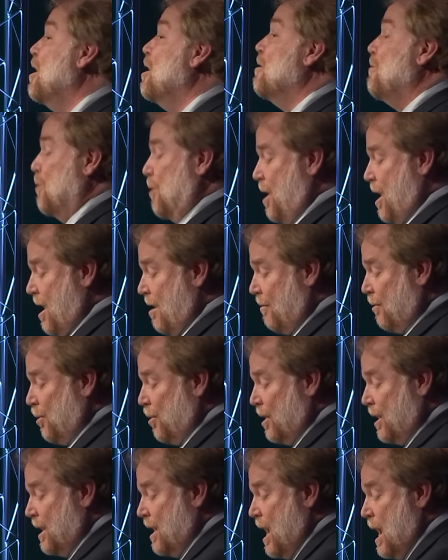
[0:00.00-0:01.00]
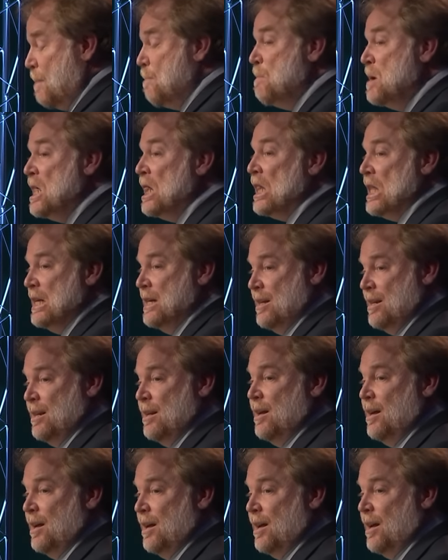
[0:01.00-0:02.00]
for every
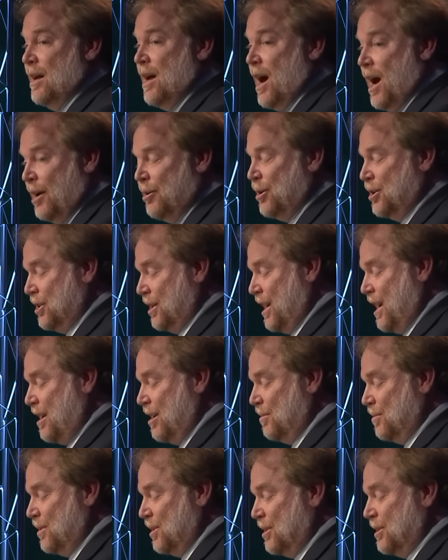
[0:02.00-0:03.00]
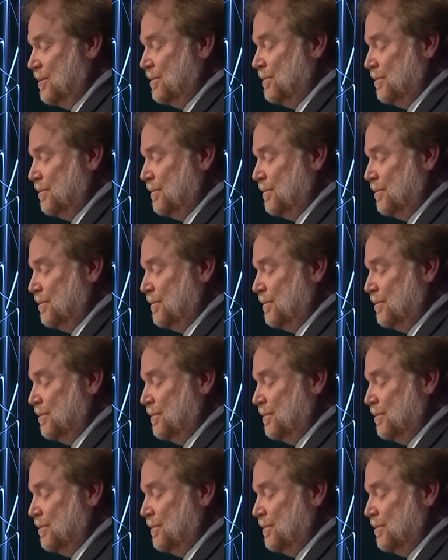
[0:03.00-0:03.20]
million hydrogen atoms.